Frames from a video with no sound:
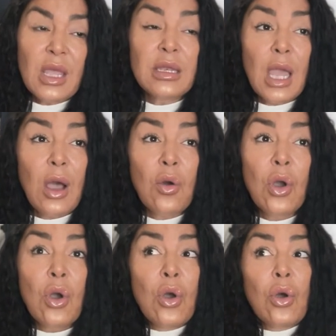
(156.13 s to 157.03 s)
Now,
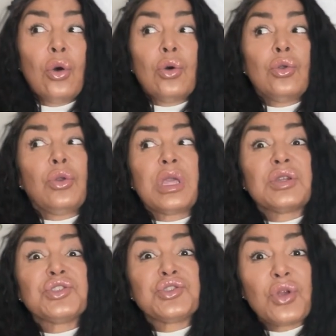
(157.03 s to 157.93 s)
you
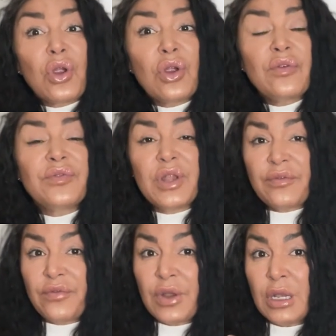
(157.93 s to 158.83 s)
can serve
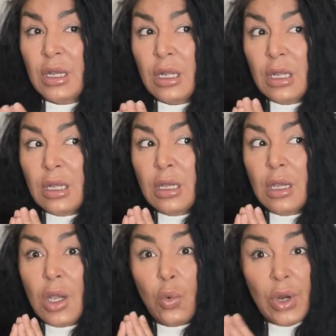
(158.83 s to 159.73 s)
different
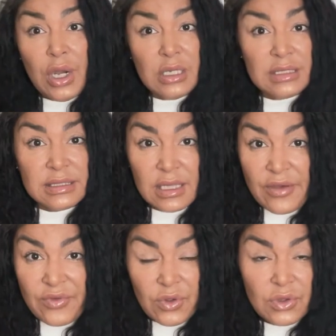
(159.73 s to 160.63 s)
awareness
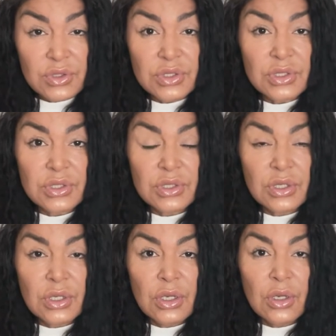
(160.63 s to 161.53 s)
levels,
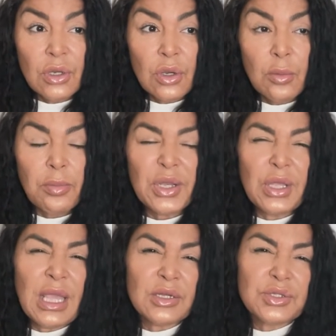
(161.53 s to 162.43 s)
but you
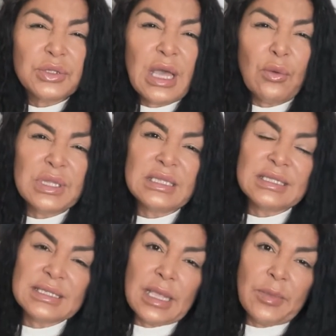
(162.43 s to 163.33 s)
can't do that within
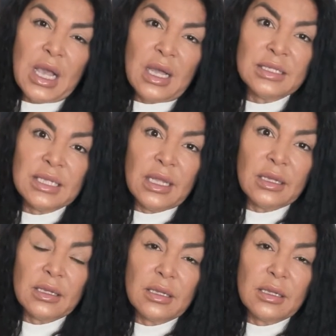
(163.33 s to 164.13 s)
the same content.